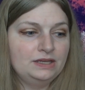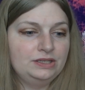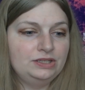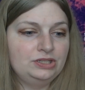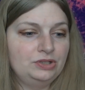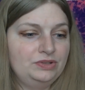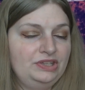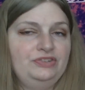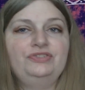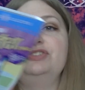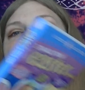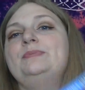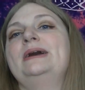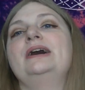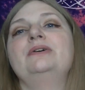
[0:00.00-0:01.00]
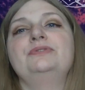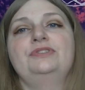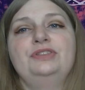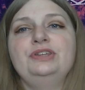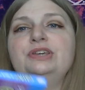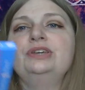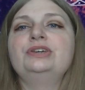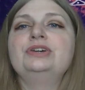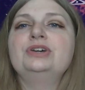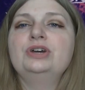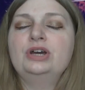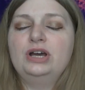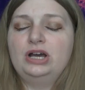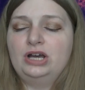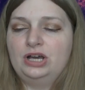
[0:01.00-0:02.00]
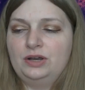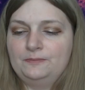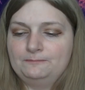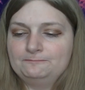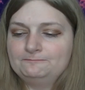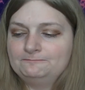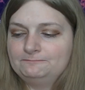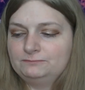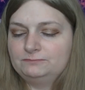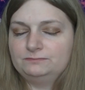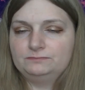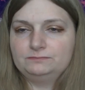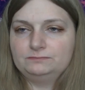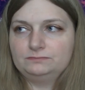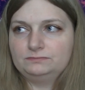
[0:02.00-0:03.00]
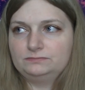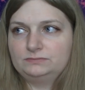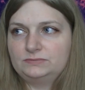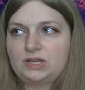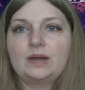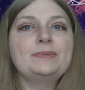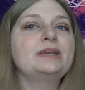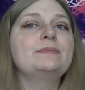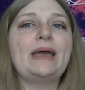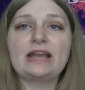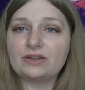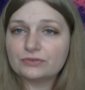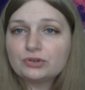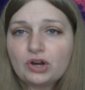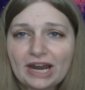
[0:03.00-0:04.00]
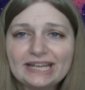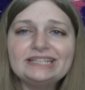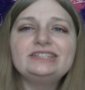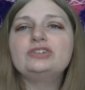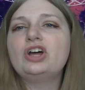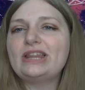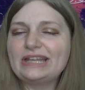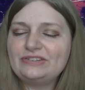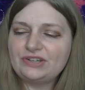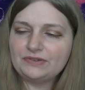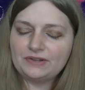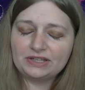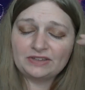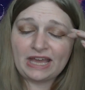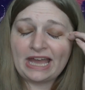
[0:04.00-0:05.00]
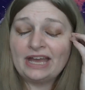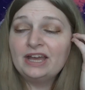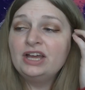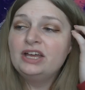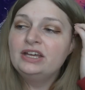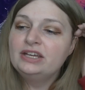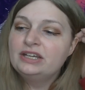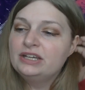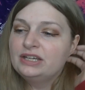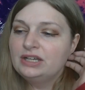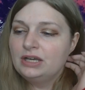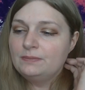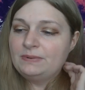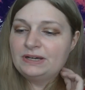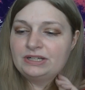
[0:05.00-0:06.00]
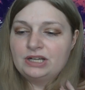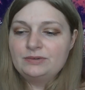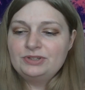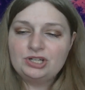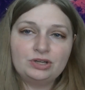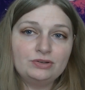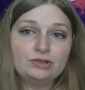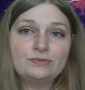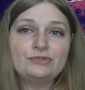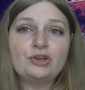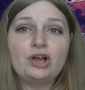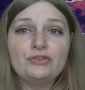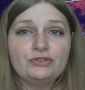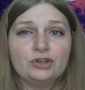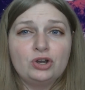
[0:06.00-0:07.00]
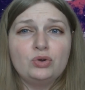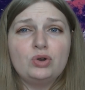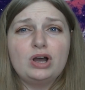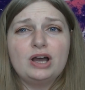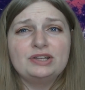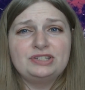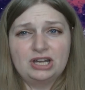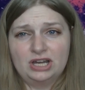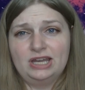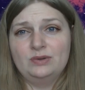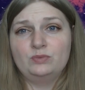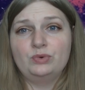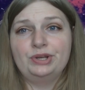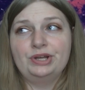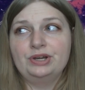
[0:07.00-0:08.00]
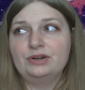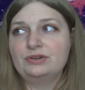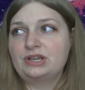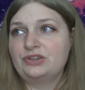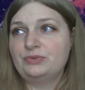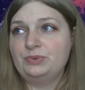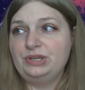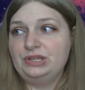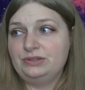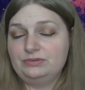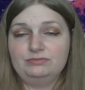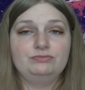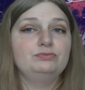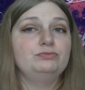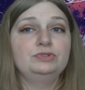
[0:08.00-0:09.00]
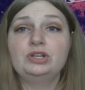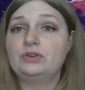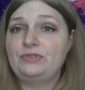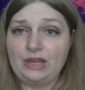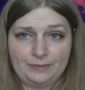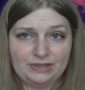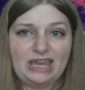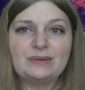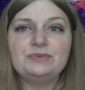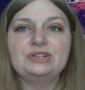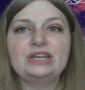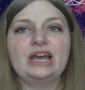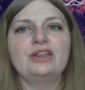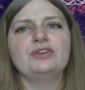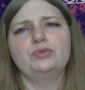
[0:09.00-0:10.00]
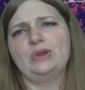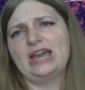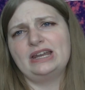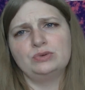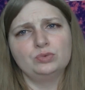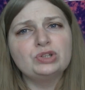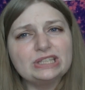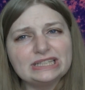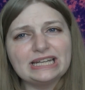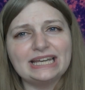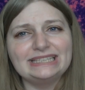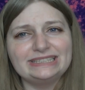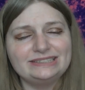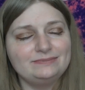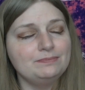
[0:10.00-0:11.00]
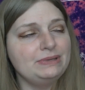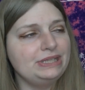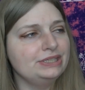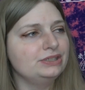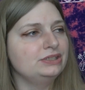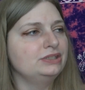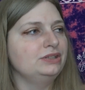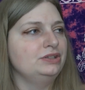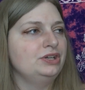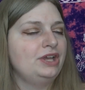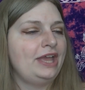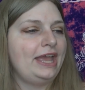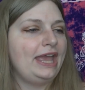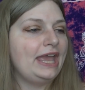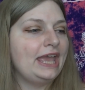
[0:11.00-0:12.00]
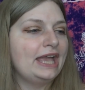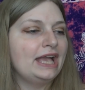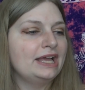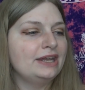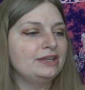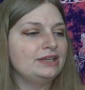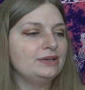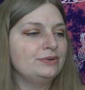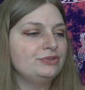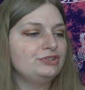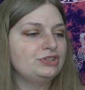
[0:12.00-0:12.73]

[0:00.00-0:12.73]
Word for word: you know, Easter's about the um, coming back of Christ and all that stuff like that. But, um, you know, it was also a time where, because we, you know, family came together, we had a really nice meal, and it was